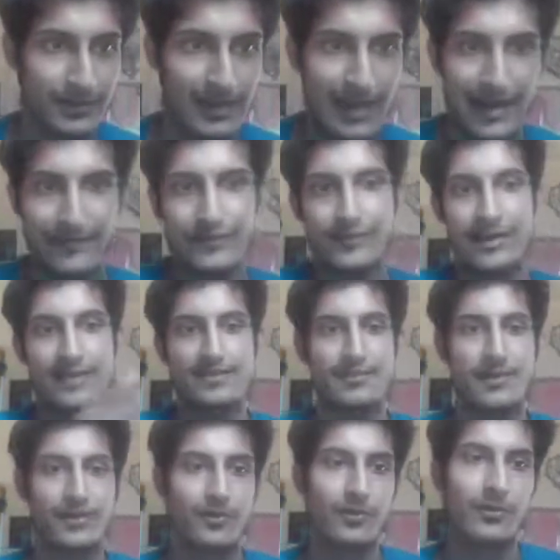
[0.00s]

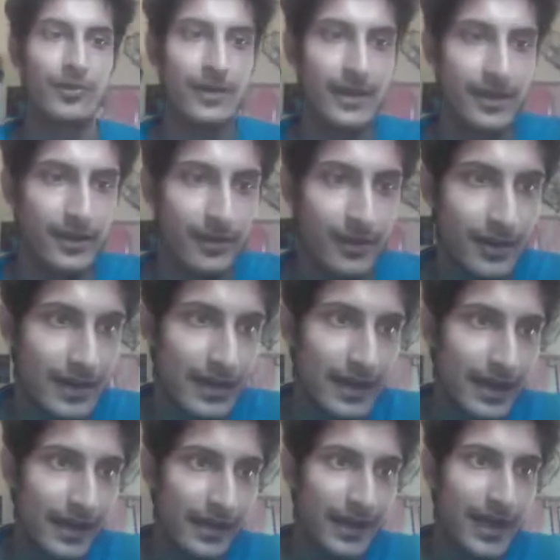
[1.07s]
advertisement code here
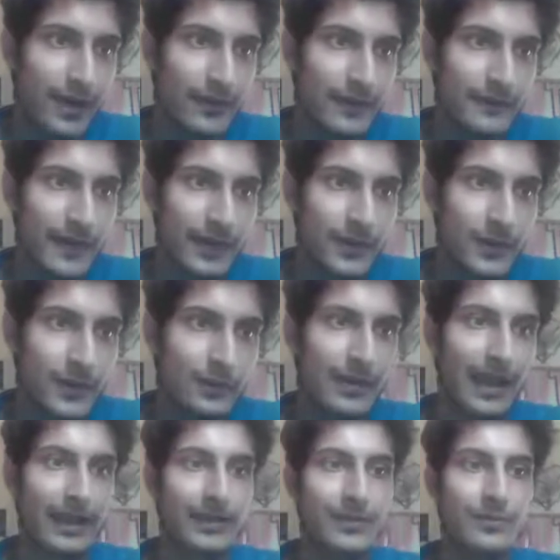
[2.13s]
and now if I go
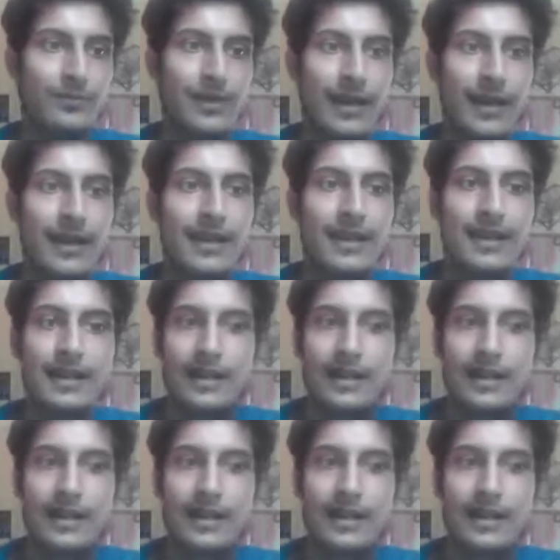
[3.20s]
back to my